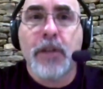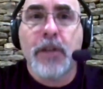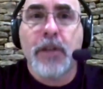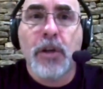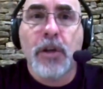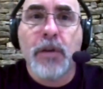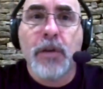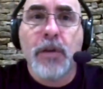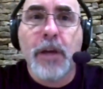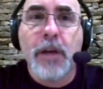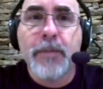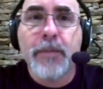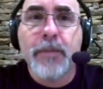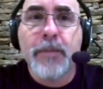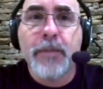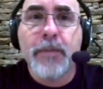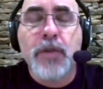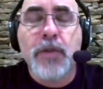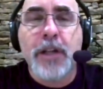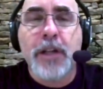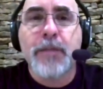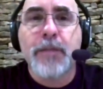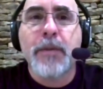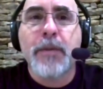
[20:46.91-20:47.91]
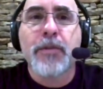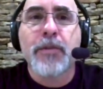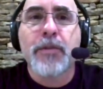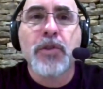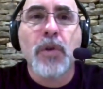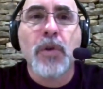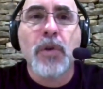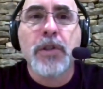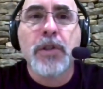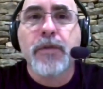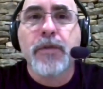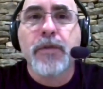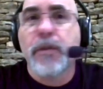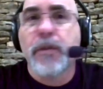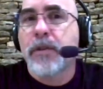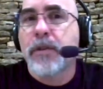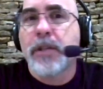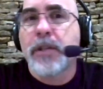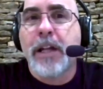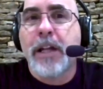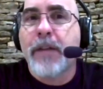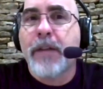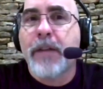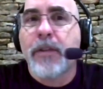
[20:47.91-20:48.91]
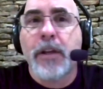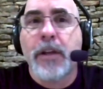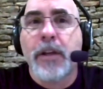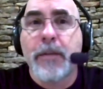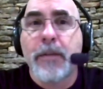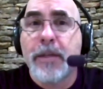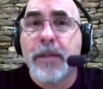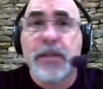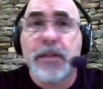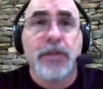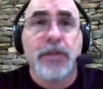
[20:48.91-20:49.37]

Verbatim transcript: you know, companies trying to be resourceful. There's a lot of other companies are